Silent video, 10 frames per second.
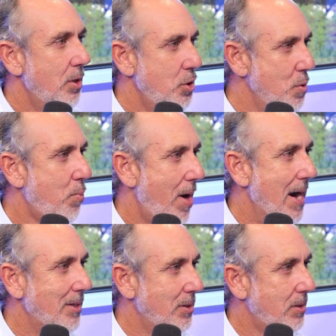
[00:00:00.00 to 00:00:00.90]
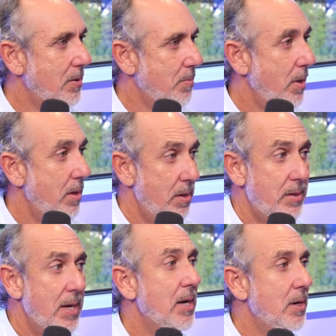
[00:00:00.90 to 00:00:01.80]
You practice them,
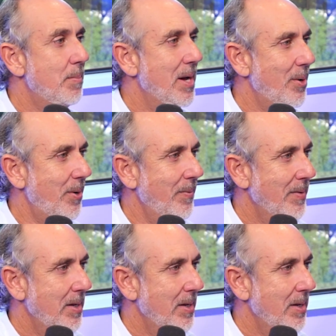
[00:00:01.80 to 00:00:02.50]
they get better.